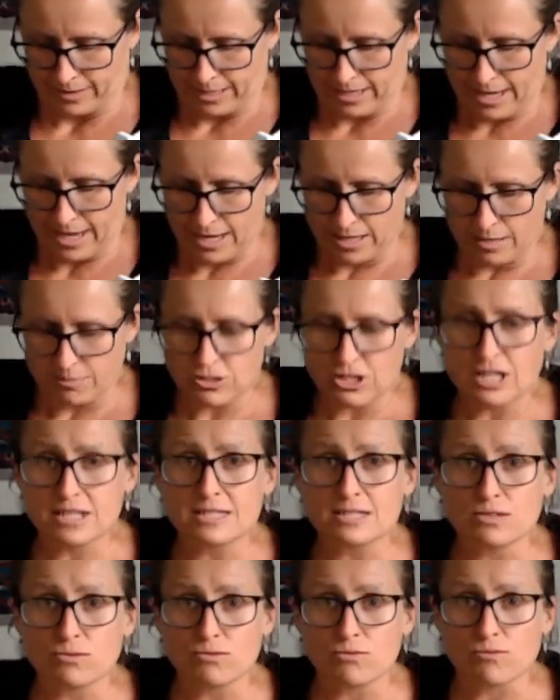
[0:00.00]
And I'm
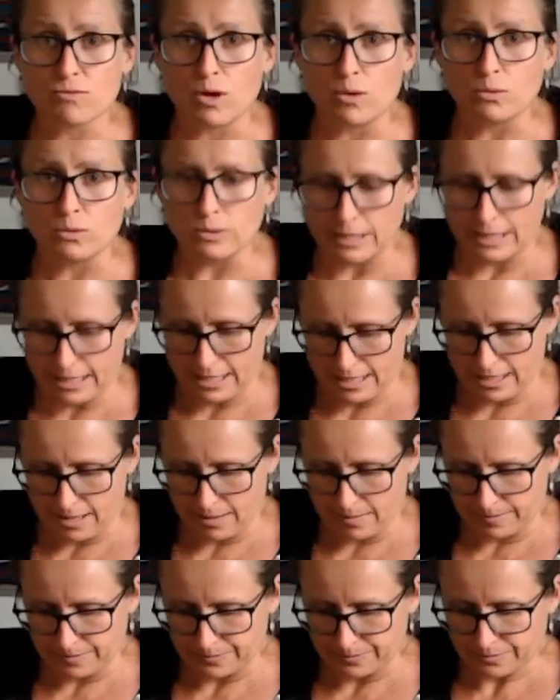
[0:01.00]
just rolling it
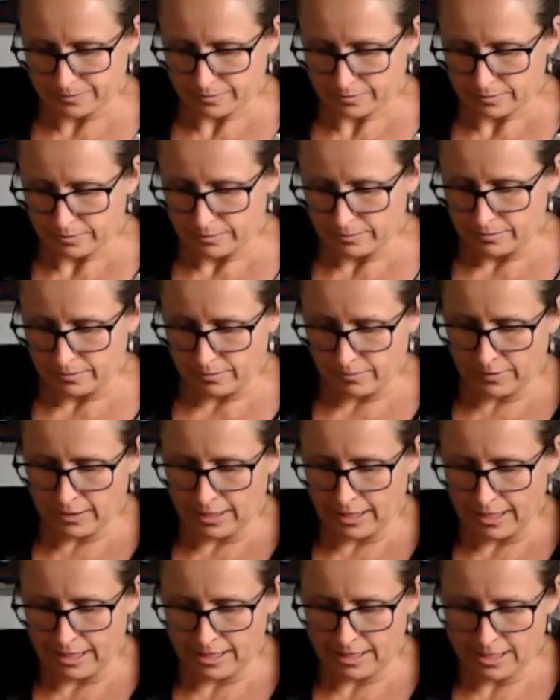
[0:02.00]
up.
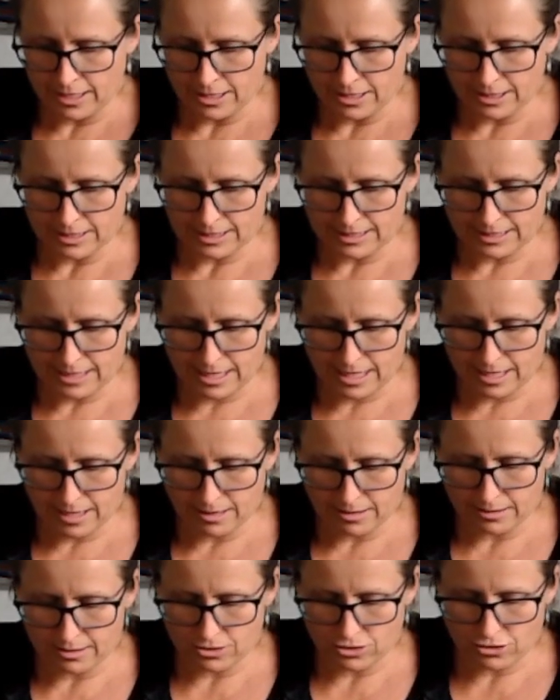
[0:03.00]
Okay, you can see,
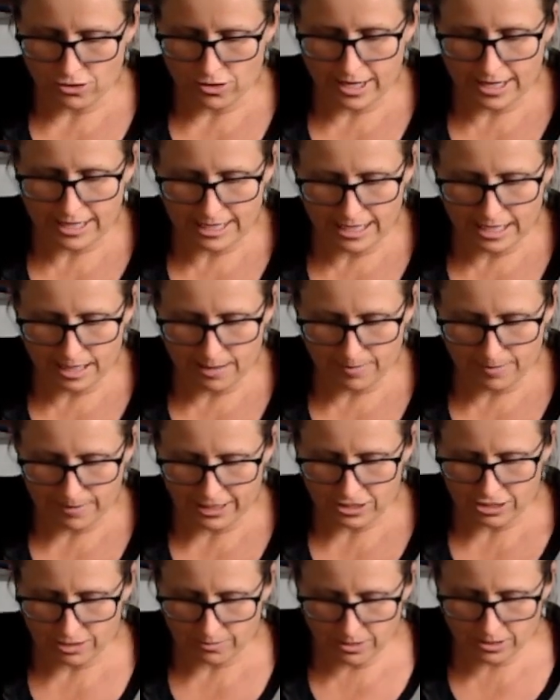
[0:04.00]
I'm going
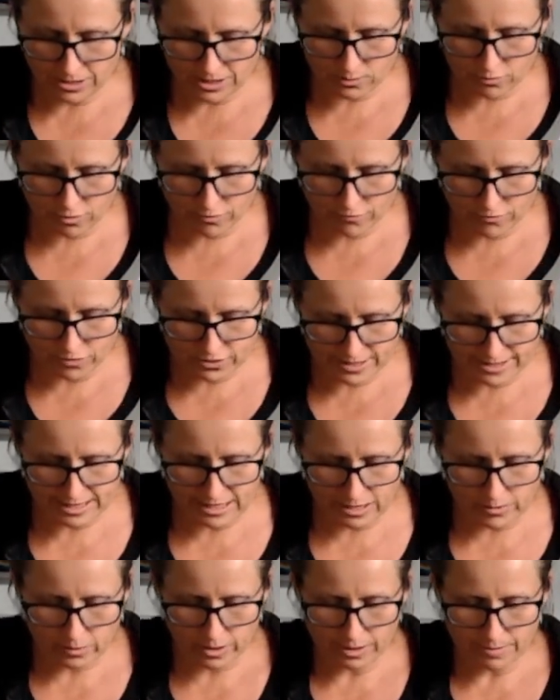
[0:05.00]
to reverse
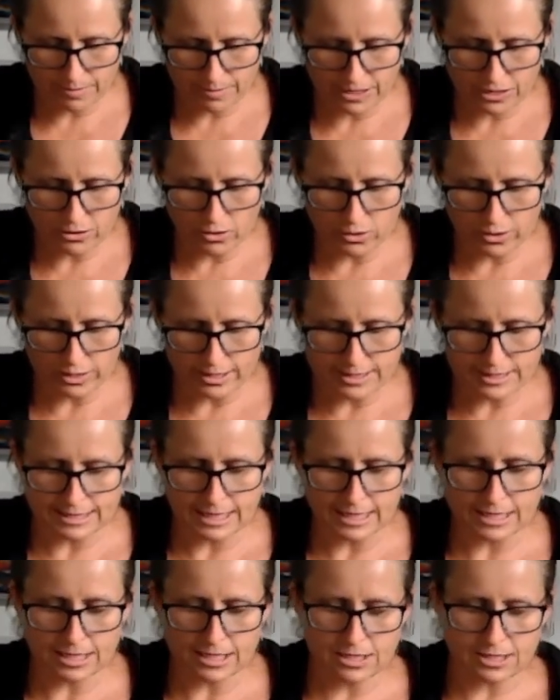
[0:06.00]
that one because
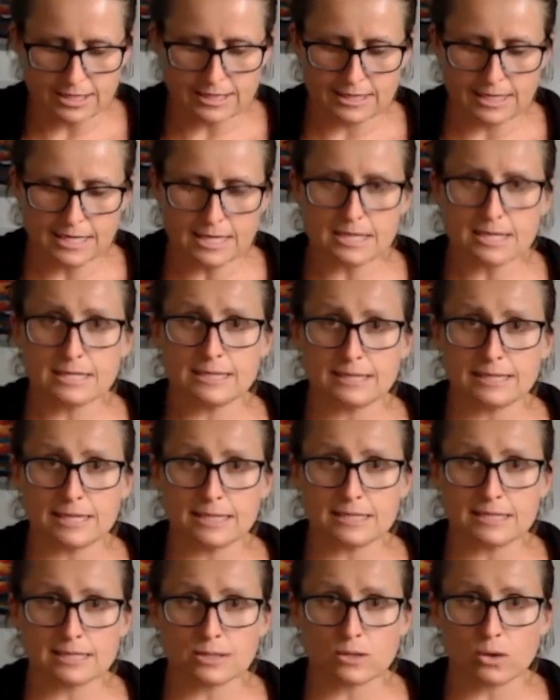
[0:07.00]
you can see this
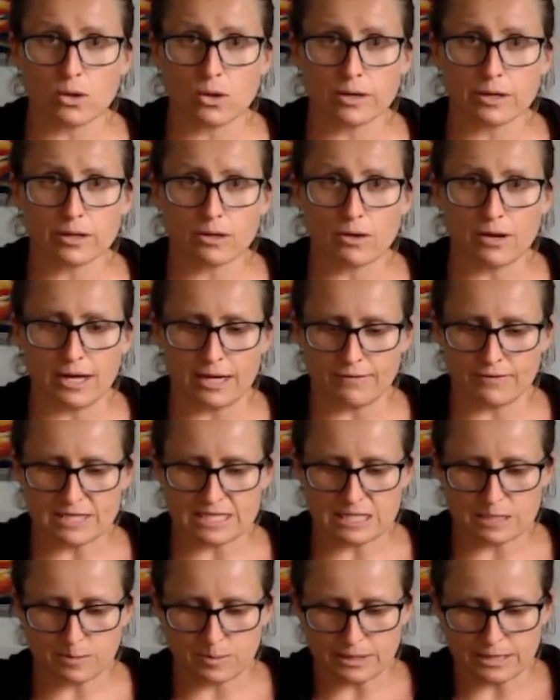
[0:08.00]
end's got kind of a
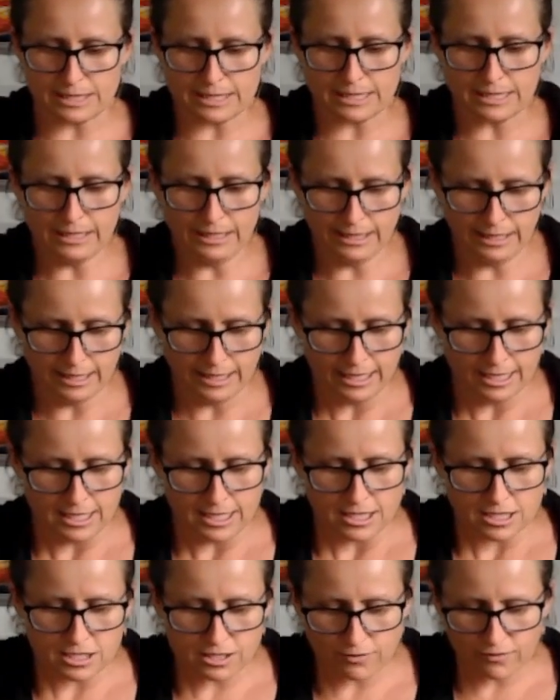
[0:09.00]
split in it.
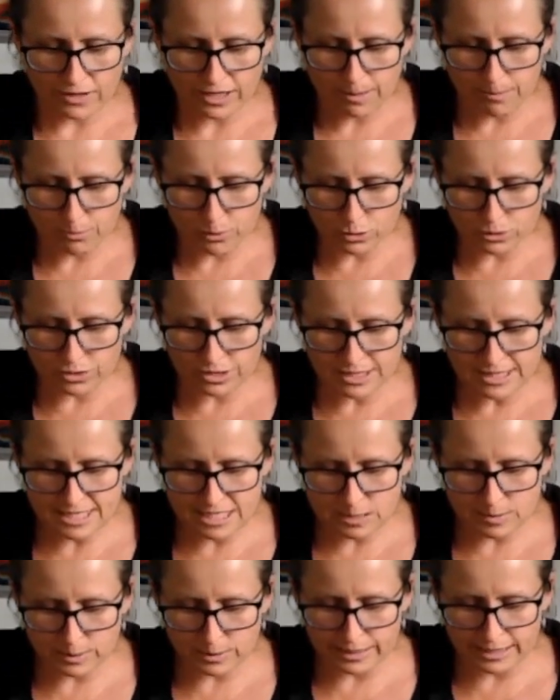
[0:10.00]
So if I can put the
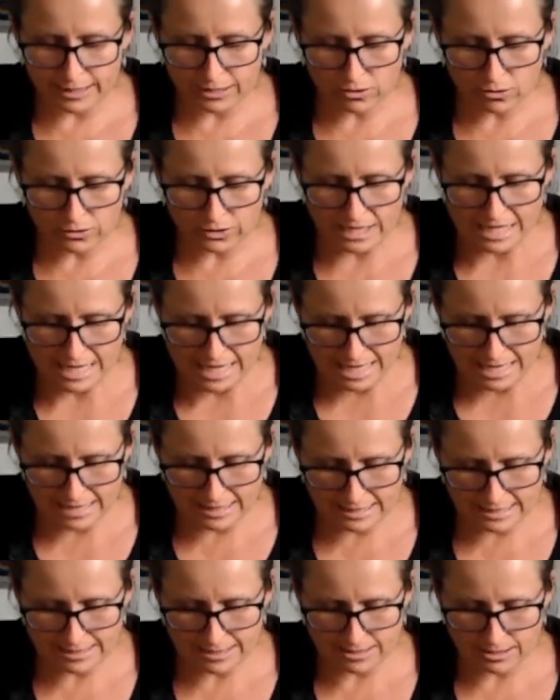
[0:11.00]
split on the
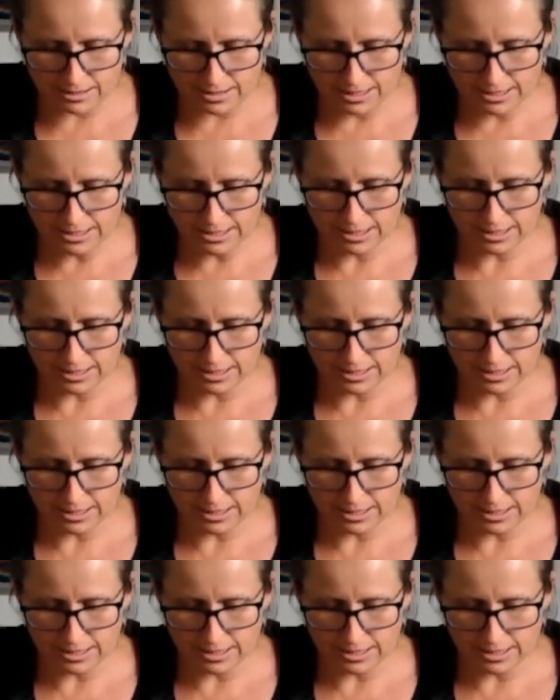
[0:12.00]
inside,